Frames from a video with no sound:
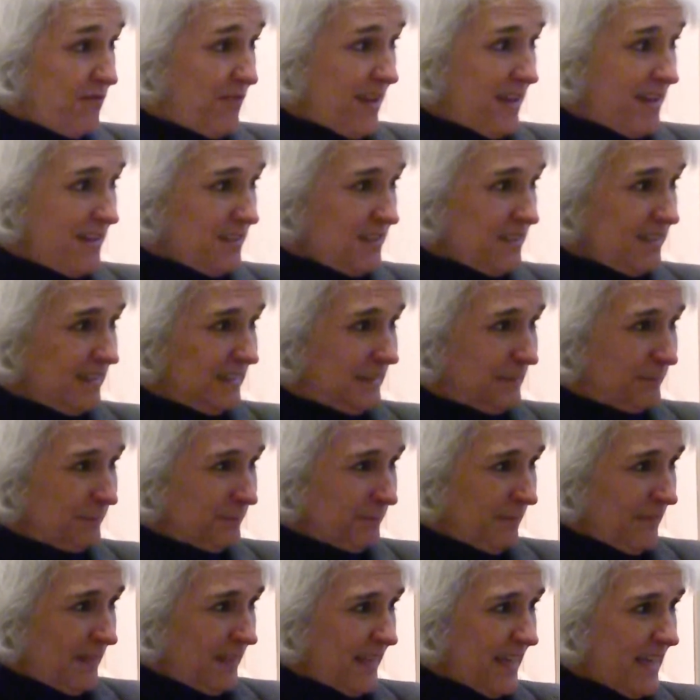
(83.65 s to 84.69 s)
phase,
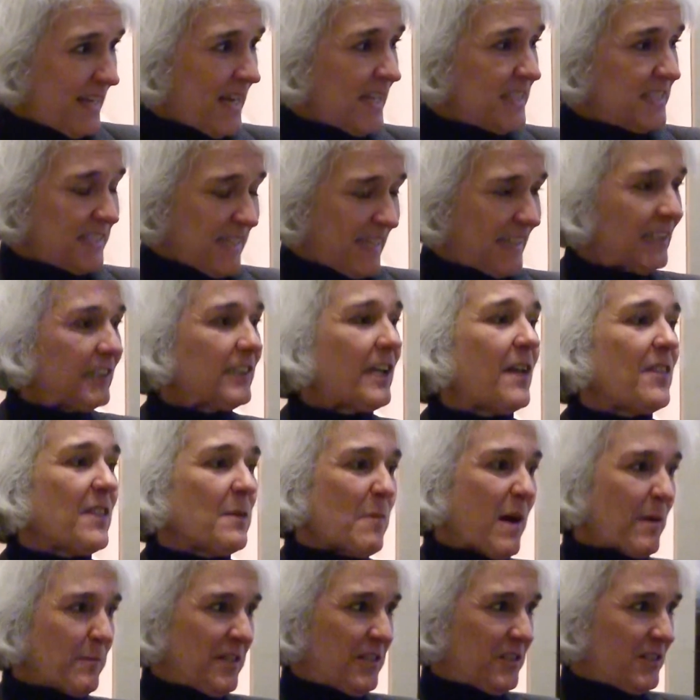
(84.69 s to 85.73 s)
and I settled on the
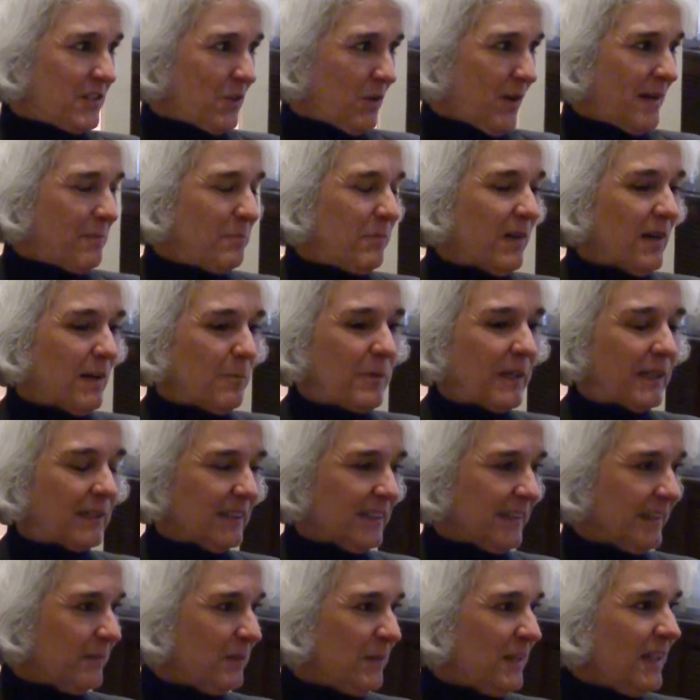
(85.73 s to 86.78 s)
mummy. So I'd
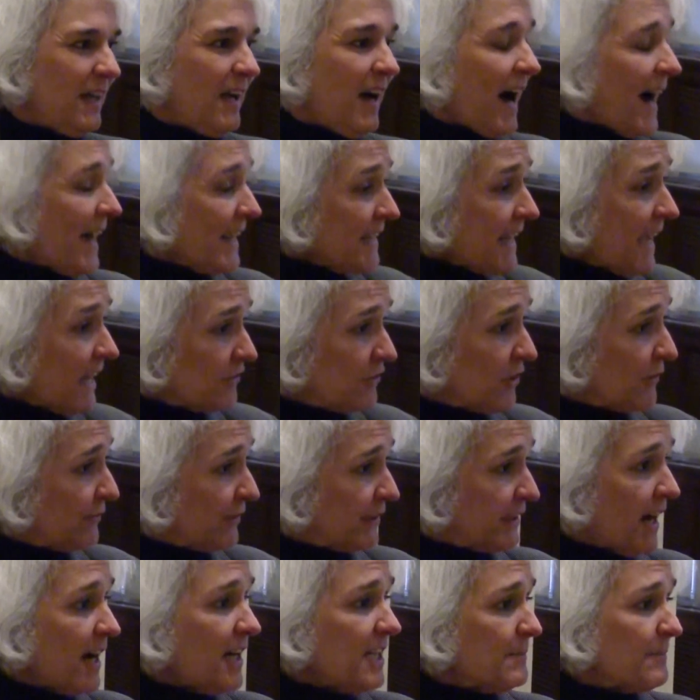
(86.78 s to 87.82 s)
actually
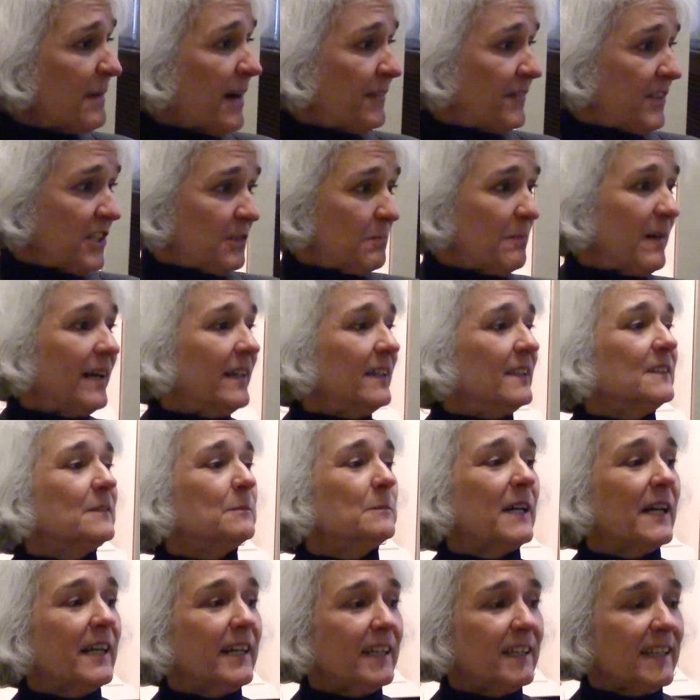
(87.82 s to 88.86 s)
forgotten about this. My
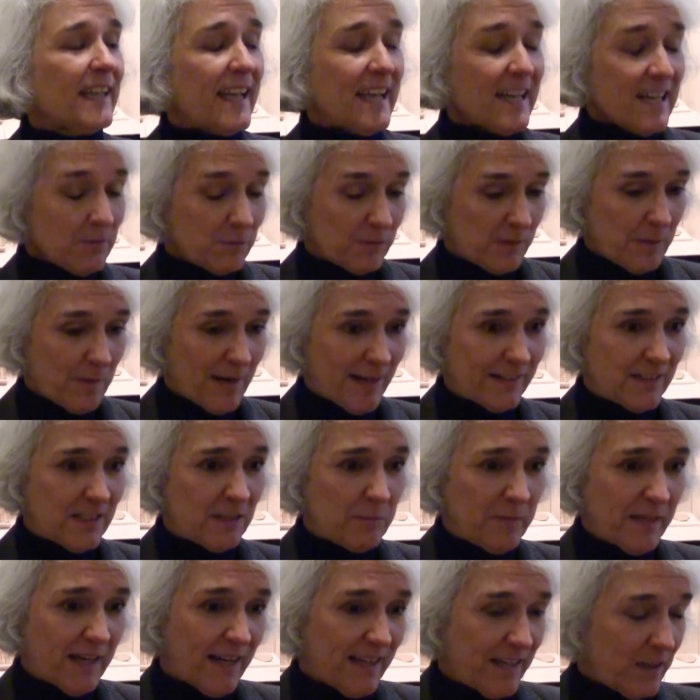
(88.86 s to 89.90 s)
aunt reminded
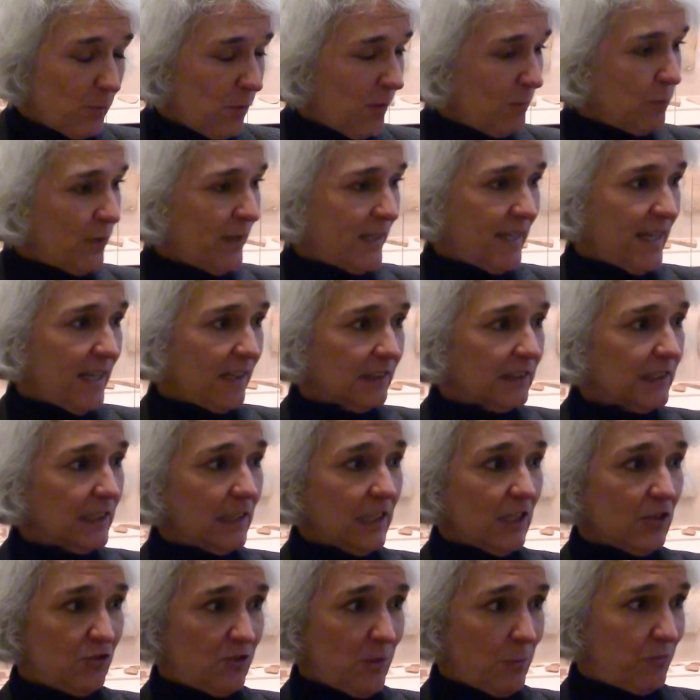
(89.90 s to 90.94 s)
me. I at one point had a
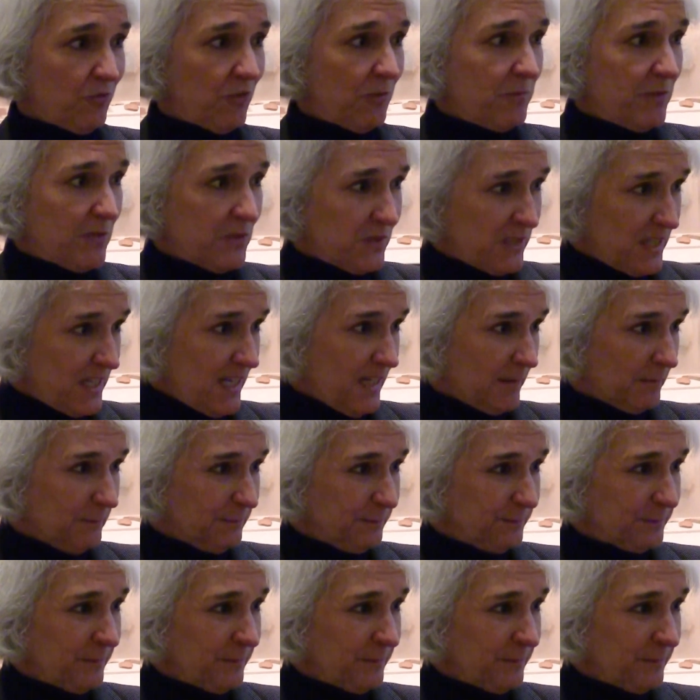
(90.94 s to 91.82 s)
little Egyptian museum